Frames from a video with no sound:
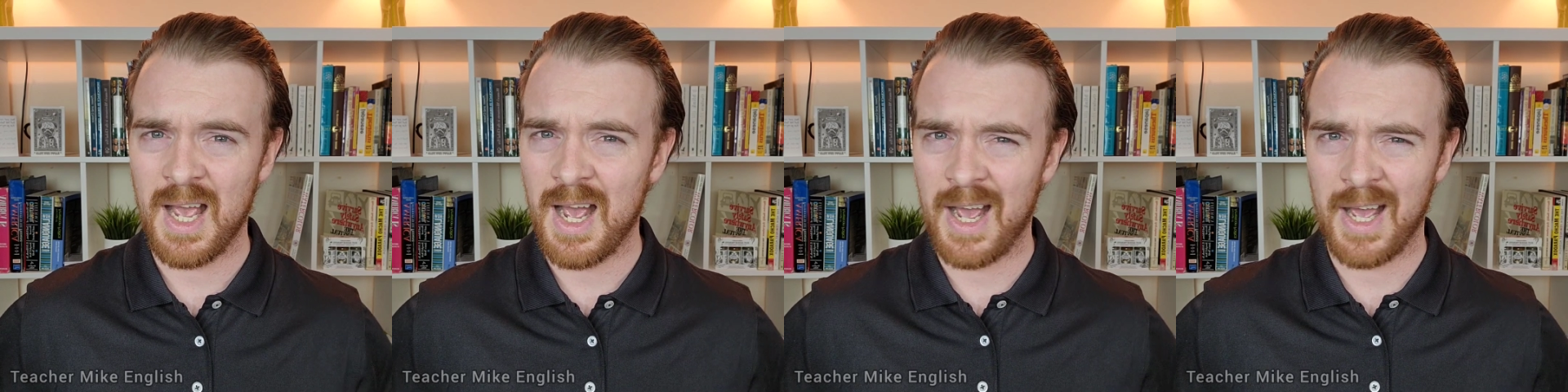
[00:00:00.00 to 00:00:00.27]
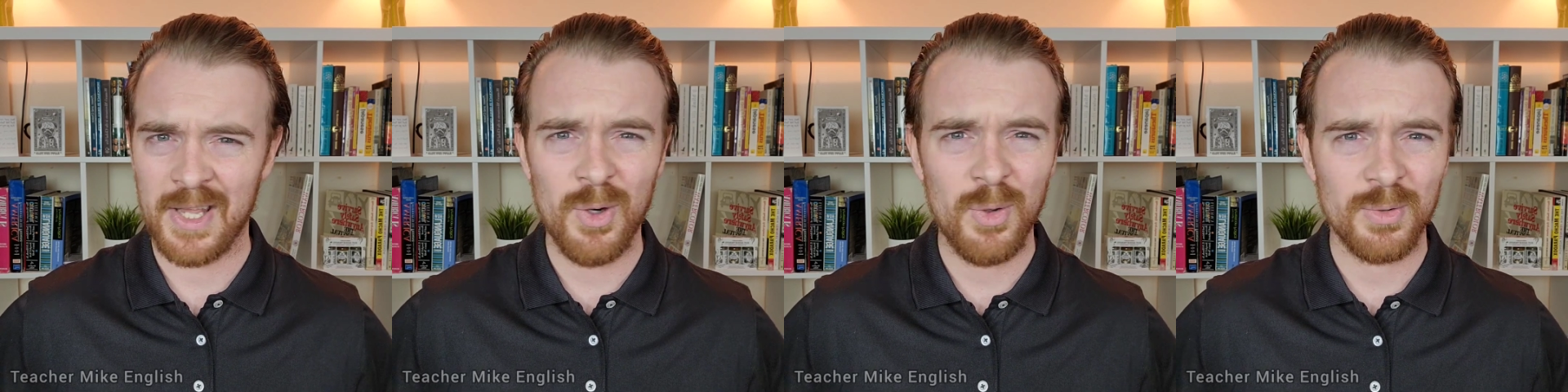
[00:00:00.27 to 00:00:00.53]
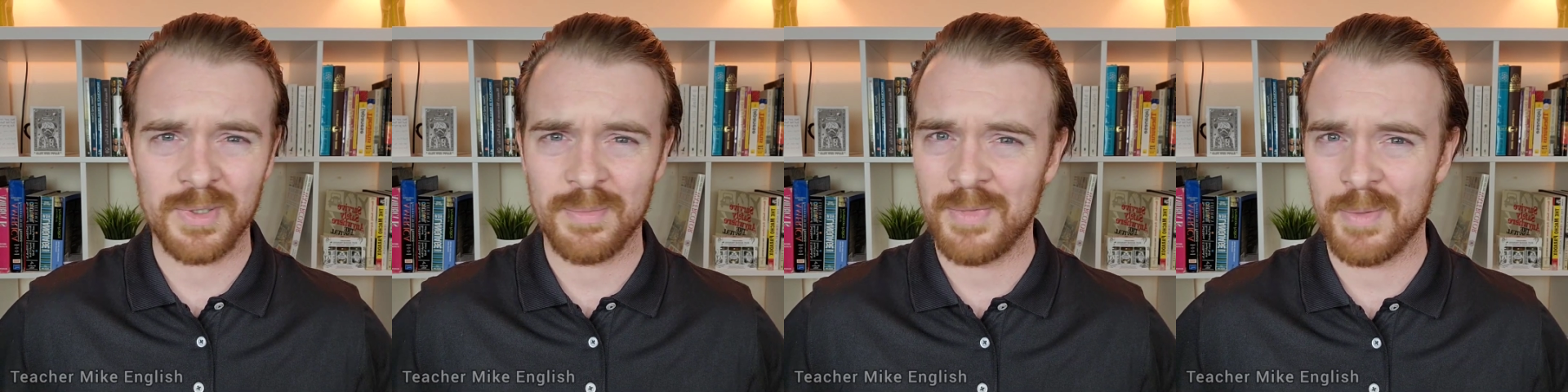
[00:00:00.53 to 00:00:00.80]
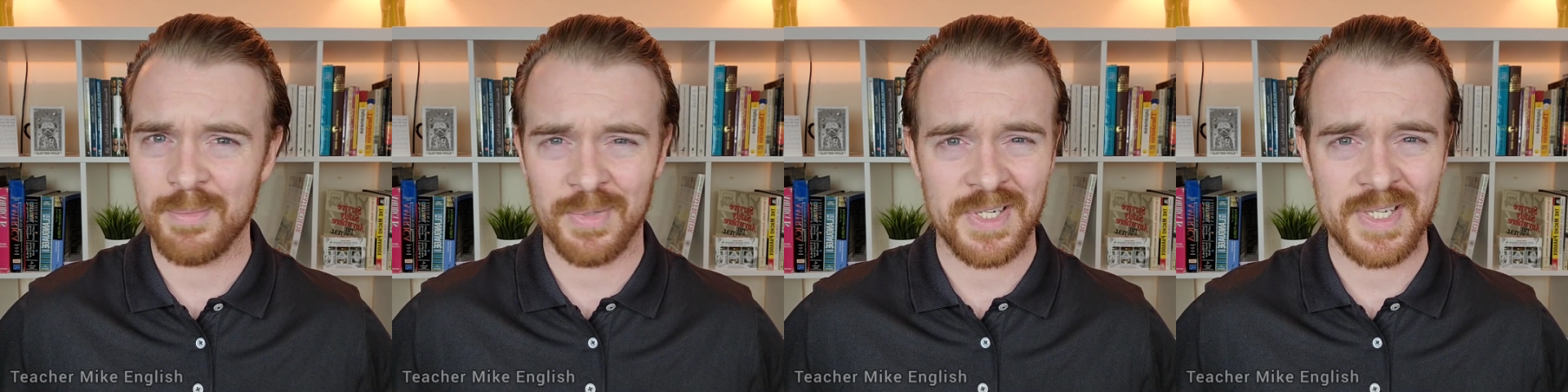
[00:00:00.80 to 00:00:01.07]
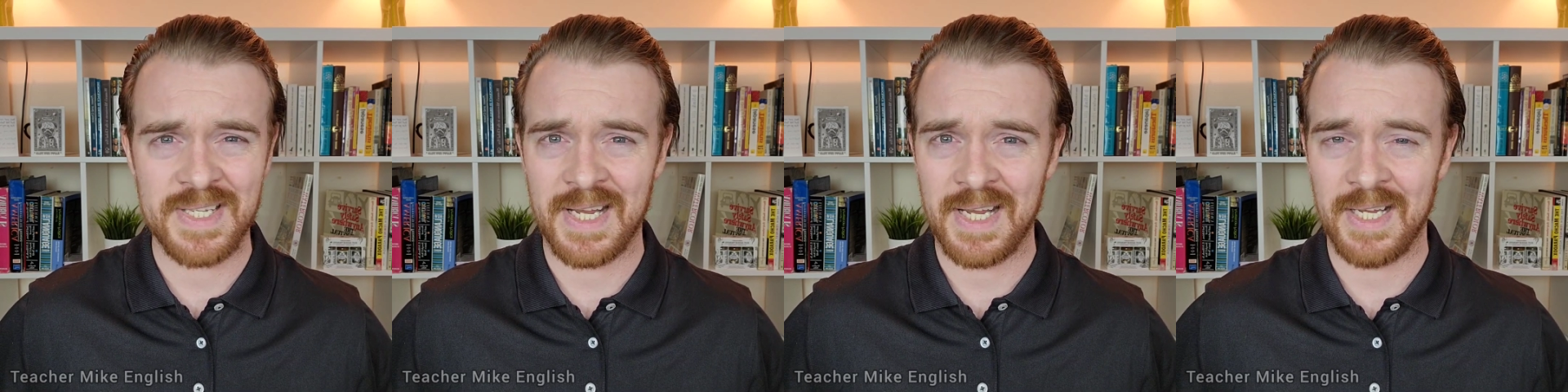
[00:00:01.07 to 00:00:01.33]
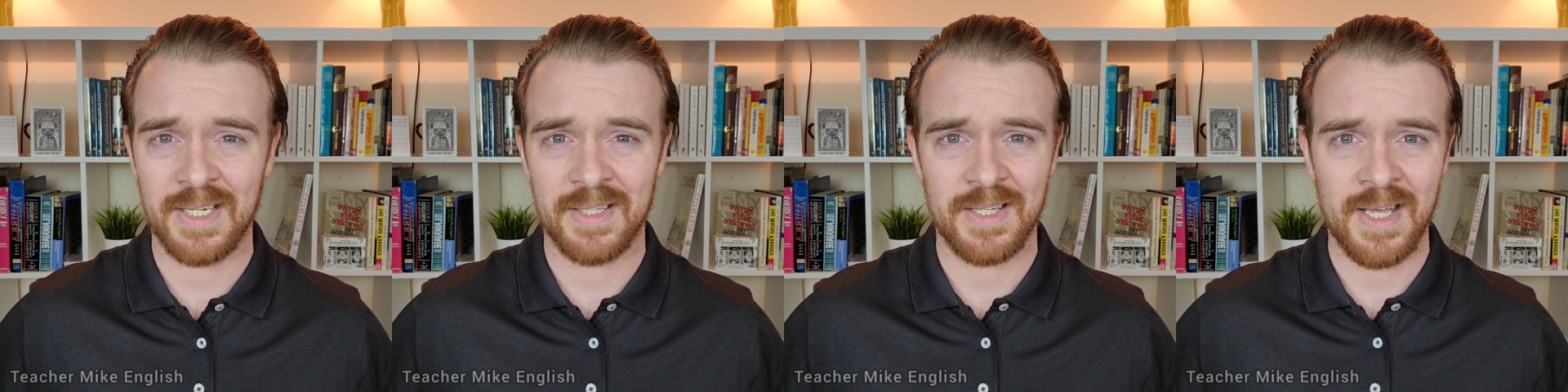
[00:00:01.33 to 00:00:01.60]
"I don't remember
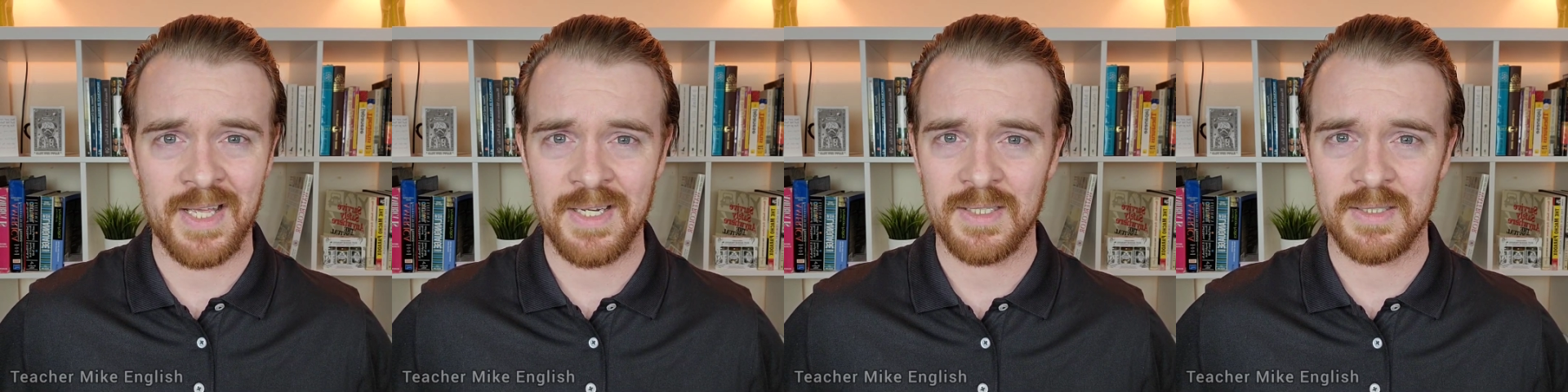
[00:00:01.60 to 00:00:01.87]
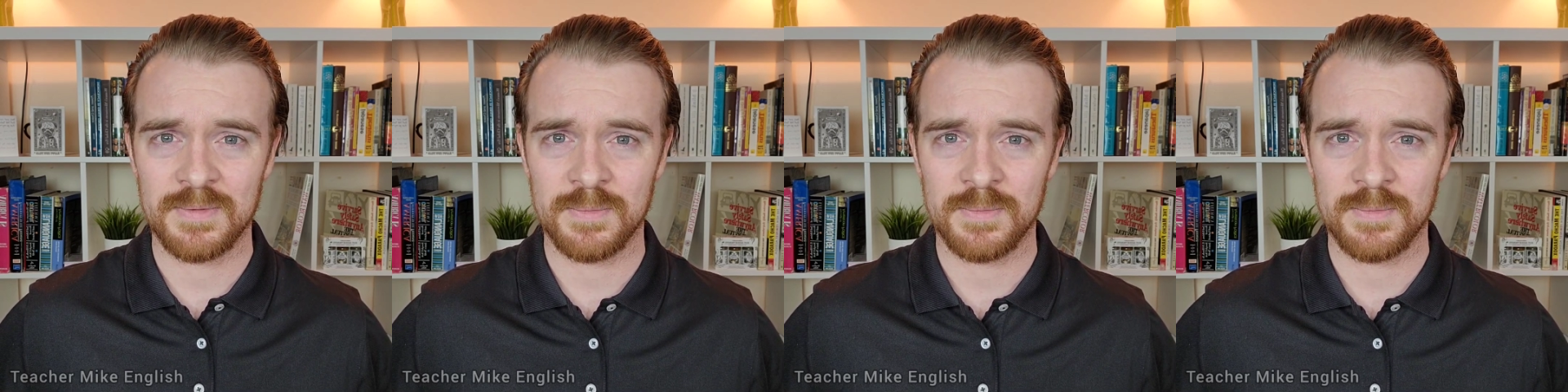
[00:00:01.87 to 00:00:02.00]
saying that."